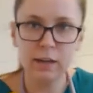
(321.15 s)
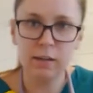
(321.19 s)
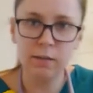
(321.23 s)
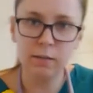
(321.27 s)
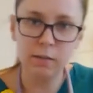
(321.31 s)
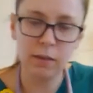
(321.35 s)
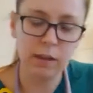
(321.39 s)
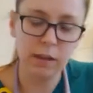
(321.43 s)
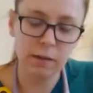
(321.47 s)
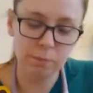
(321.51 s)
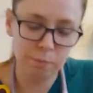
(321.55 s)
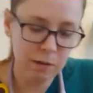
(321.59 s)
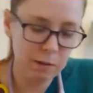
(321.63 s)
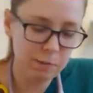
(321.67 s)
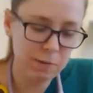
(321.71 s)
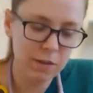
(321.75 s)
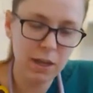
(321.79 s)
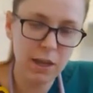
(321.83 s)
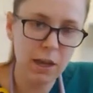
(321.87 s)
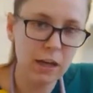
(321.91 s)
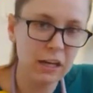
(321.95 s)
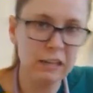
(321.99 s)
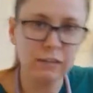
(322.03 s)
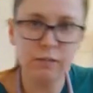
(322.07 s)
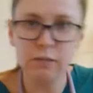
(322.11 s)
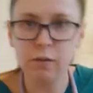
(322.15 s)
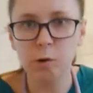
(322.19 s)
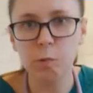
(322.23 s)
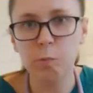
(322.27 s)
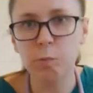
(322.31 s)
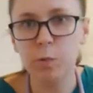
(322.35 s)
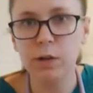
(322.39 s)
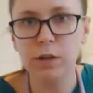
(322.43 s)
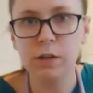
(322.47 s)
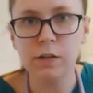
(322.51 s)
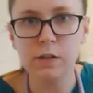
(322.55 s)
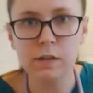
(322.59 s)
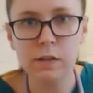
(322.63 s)
like baby can't even
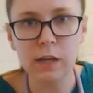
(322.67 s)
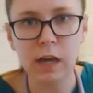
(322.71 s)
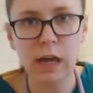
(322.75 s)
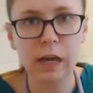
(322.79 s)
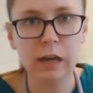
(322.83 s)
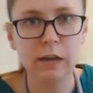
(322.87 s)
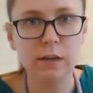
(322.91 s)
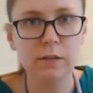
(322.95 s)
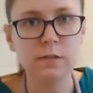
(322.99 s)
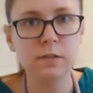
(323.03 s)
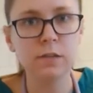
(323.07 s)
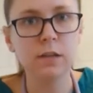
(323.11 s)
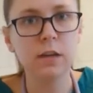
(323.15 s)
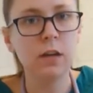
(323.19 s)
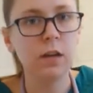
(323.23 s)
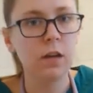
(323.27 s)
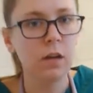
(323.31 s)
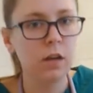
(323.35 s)
open his eyes.